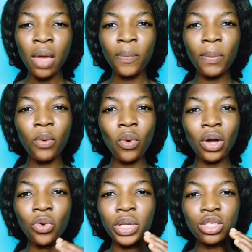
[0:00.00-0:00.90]
People who are
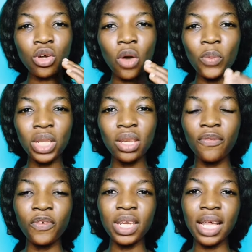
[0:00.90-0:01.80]
going to come with the
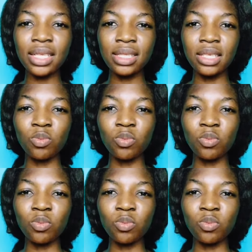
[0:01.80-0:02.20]
finances.